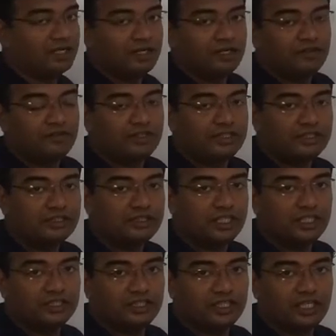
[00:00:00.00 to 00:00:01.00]
which is
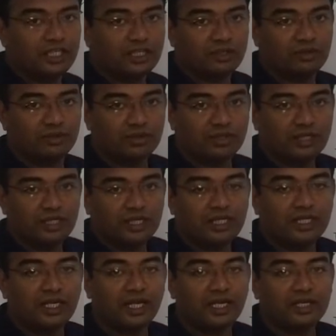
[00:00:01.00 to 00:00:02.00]
easily grown
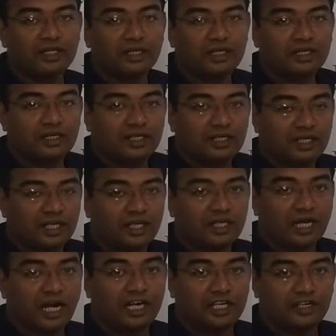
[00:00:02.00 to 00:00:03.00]
in an
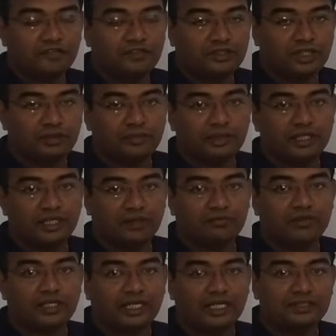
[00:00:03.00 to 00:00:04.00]
artificial medium,
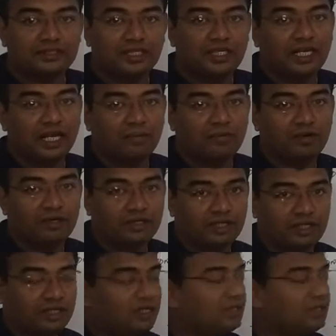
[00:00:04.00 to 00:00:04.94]
we can say laboratory.